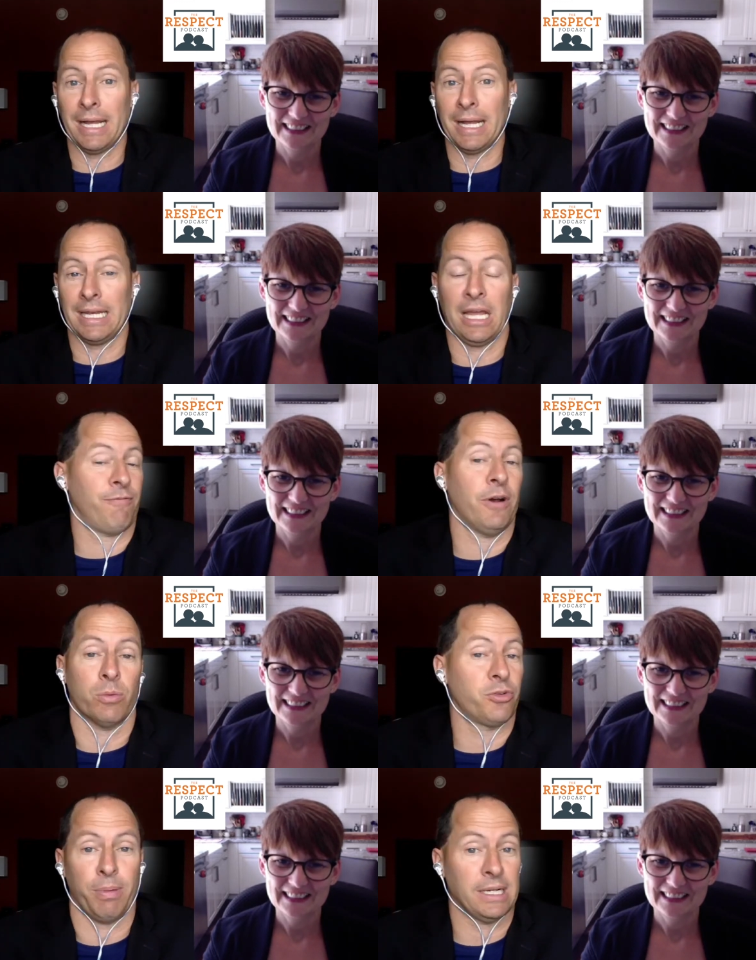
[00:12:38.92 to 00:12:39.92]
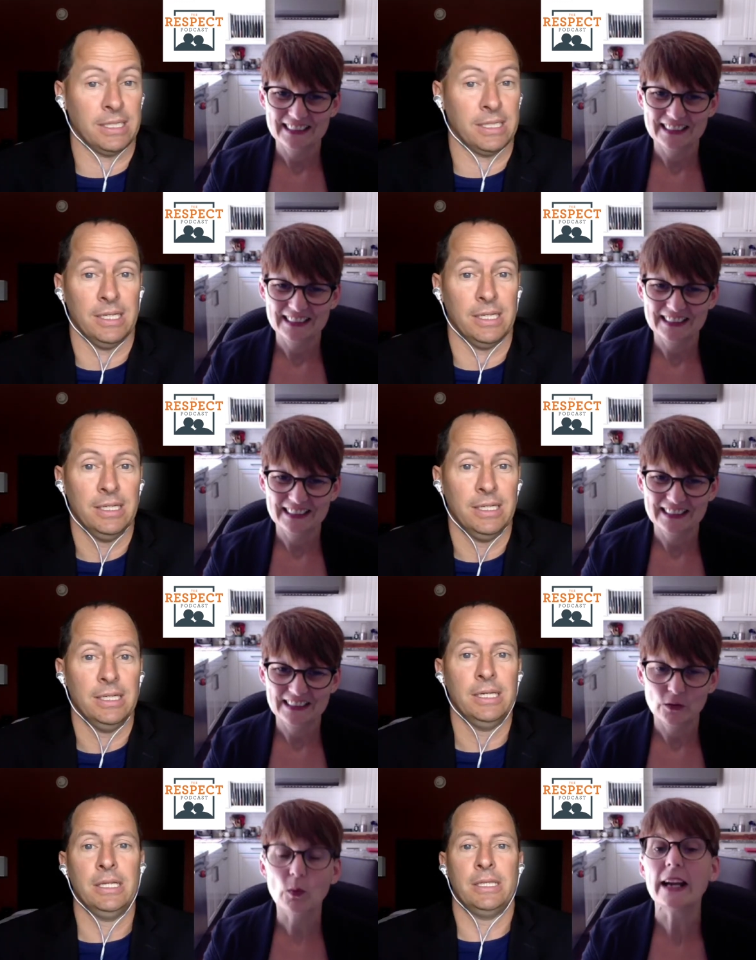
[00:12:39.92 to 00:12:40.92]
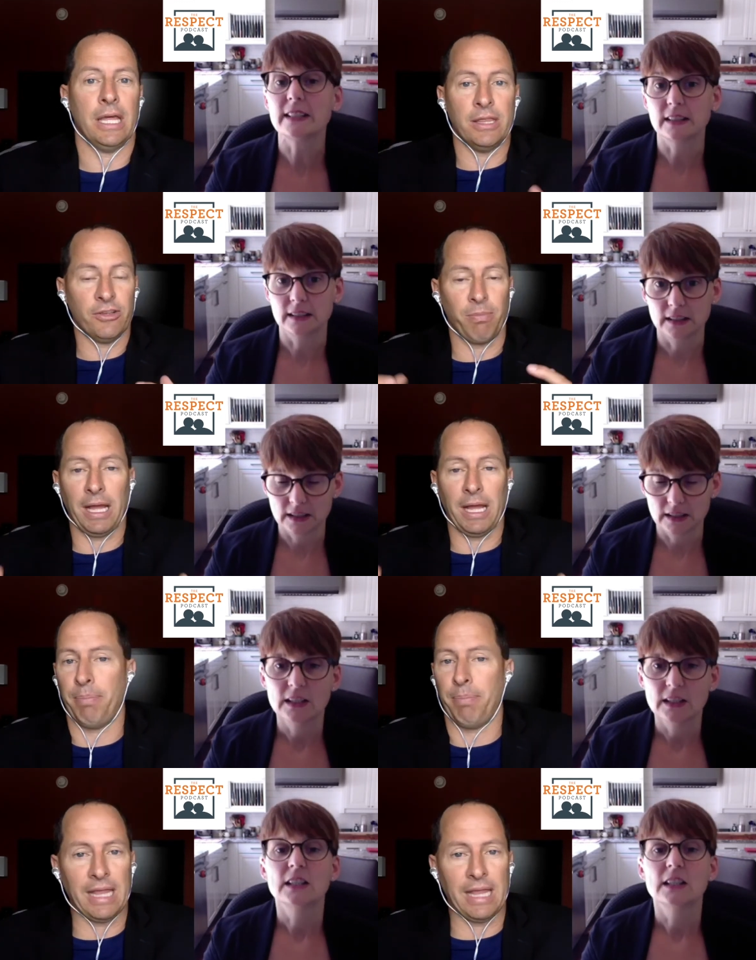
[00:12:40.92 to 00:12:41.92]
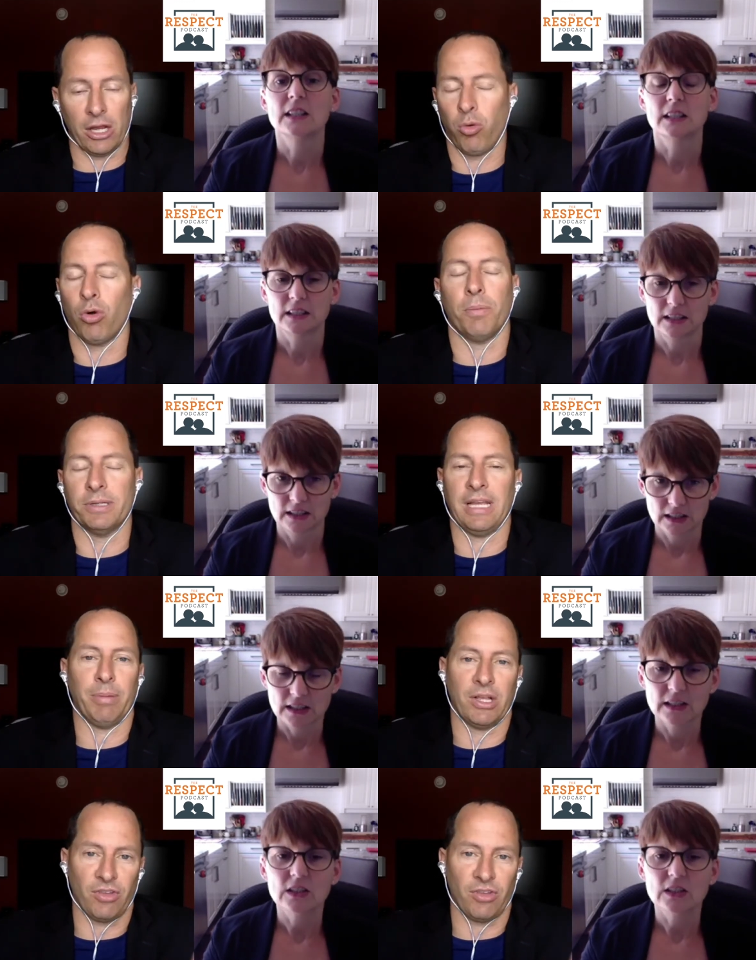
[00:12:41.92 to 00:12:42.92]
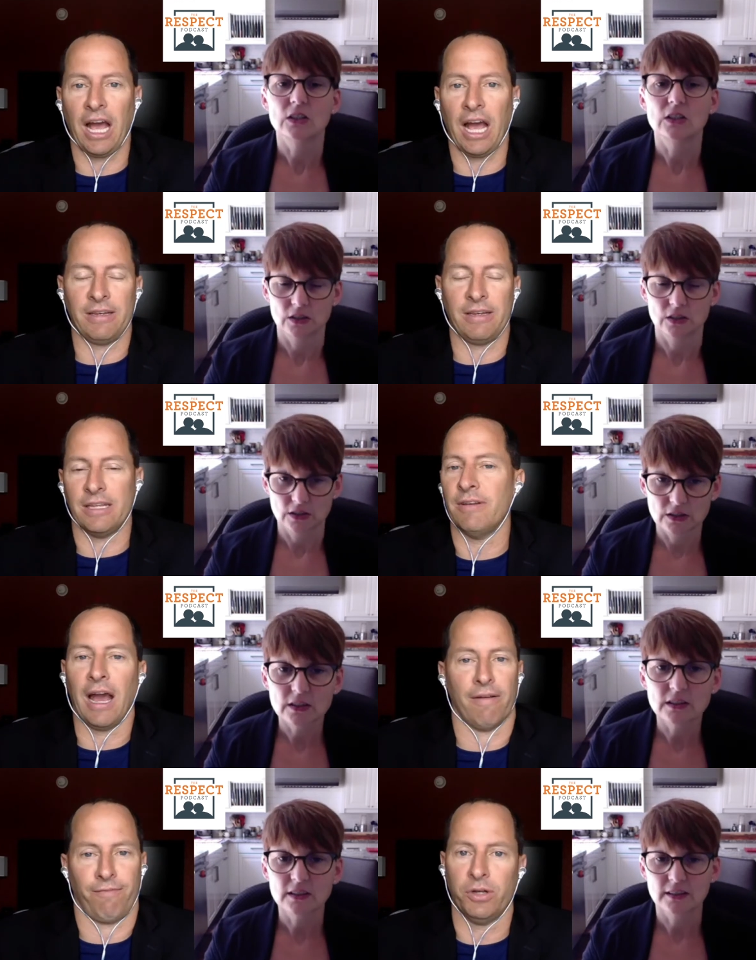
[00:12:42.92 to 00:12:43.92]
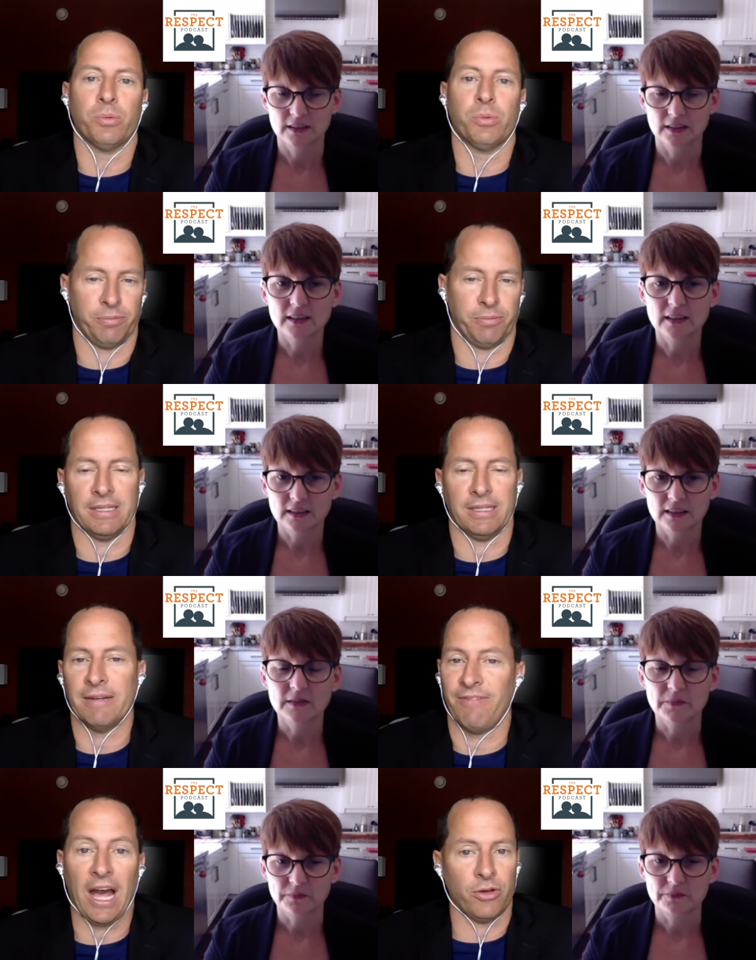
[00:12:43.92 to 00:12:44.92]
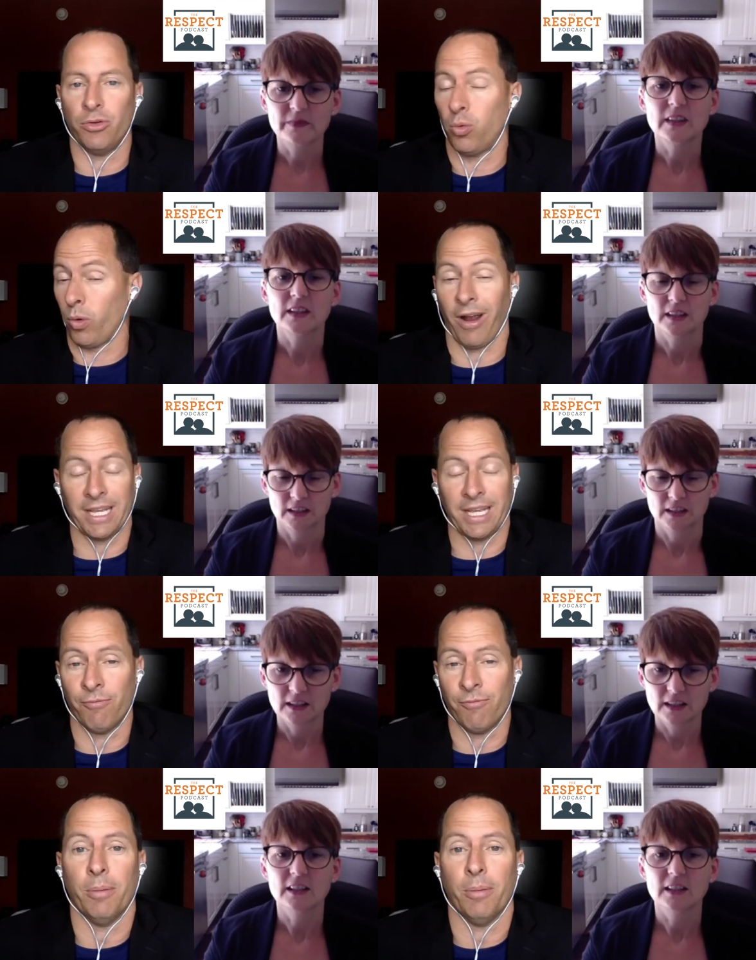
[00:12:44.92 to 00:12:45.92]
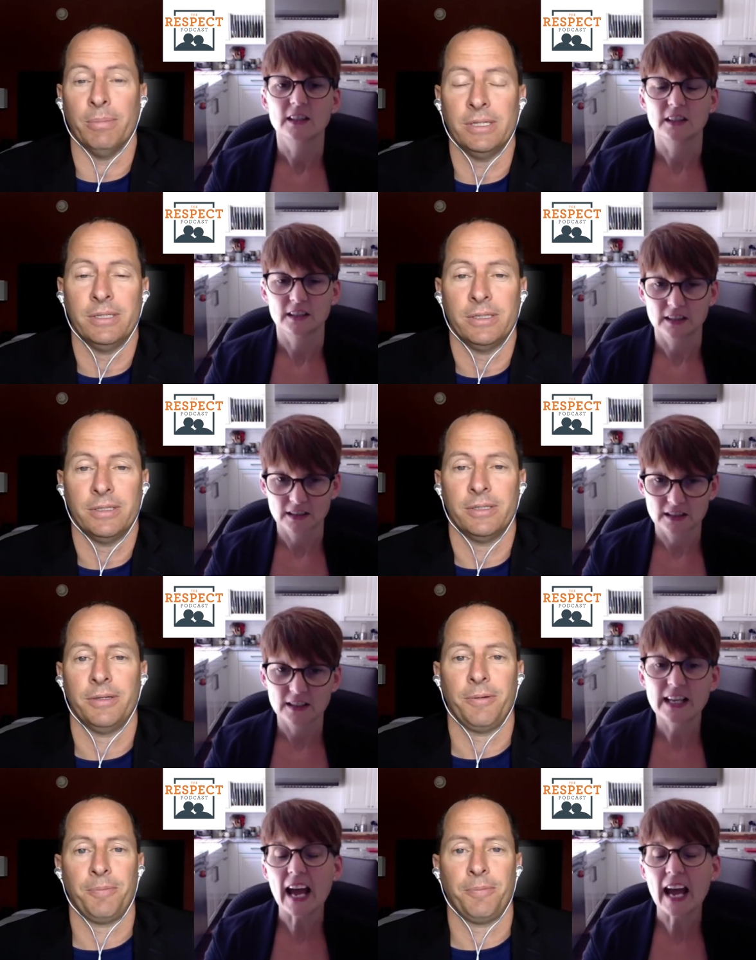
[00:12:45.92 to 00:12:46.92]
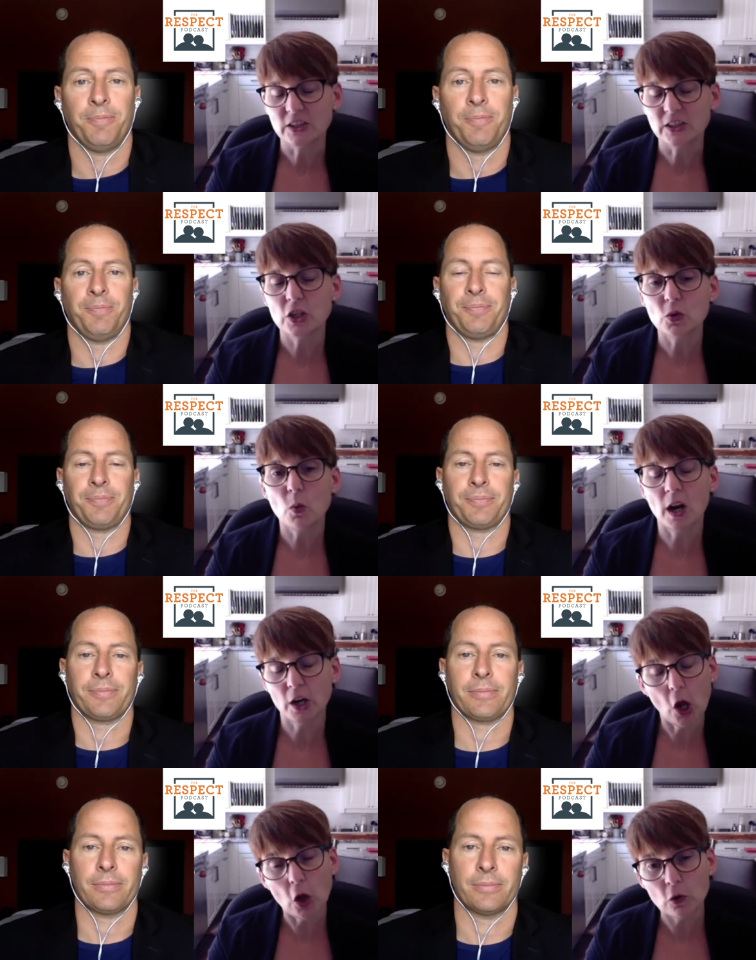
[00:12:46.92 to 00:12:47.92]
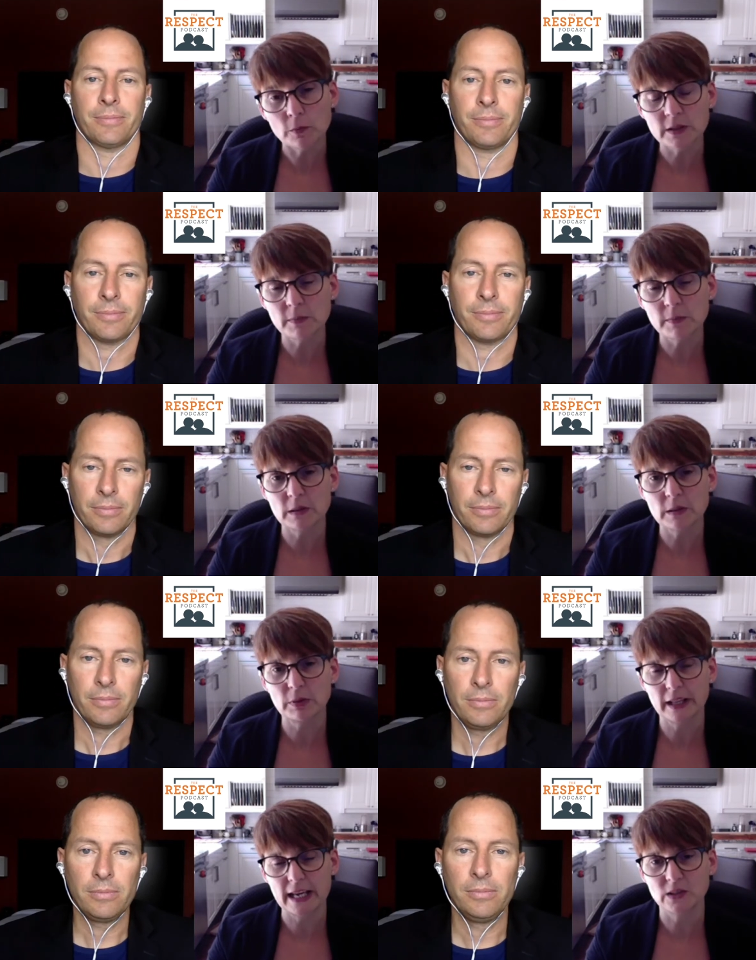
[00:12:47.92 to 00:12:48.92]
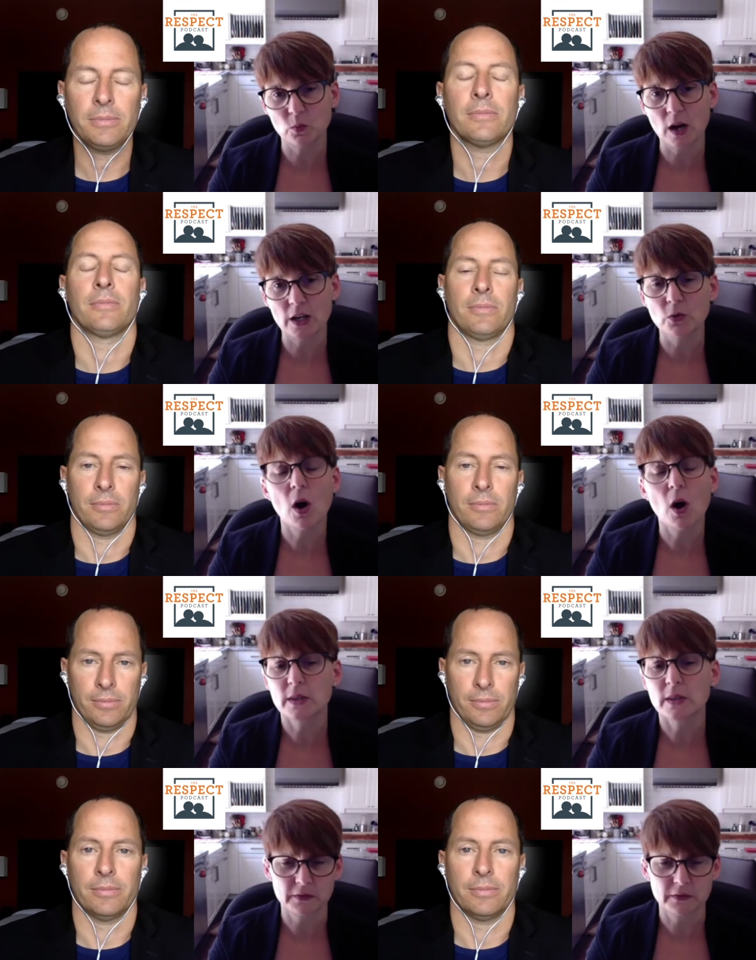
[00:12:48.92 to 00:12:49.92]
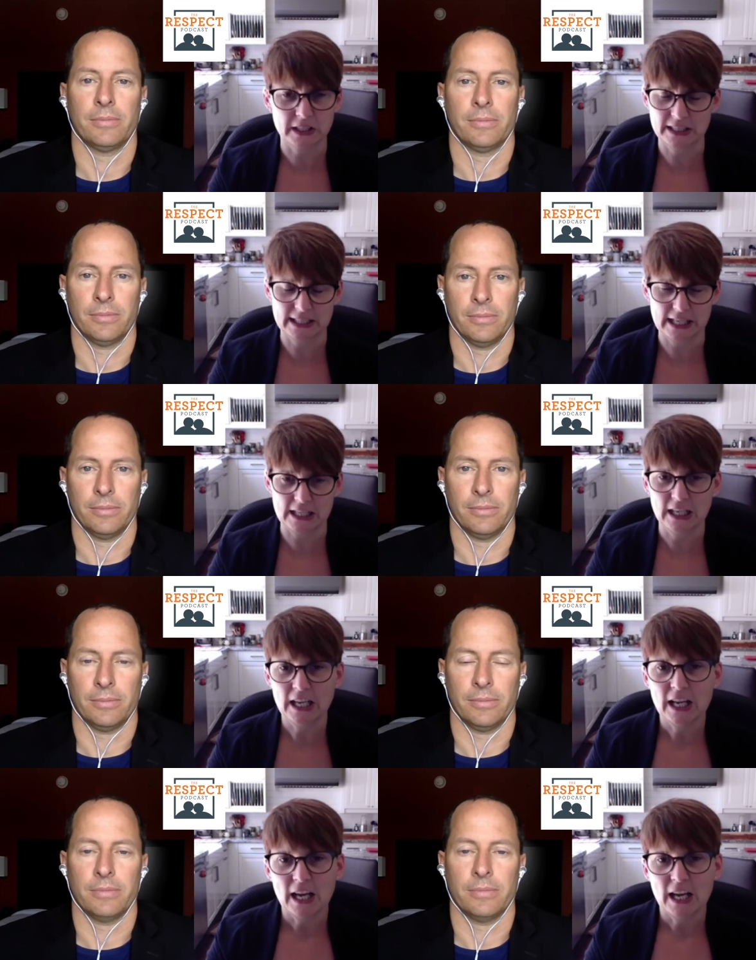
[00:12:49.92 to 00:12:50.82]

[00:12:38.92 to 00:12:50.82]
Speaker 1: I might not have felt respected. Right. This might have been that horrible day because I did not feel respected and
Speaker 2: valued where I came from. Yeah, so you want home to be the place where you always feel seen,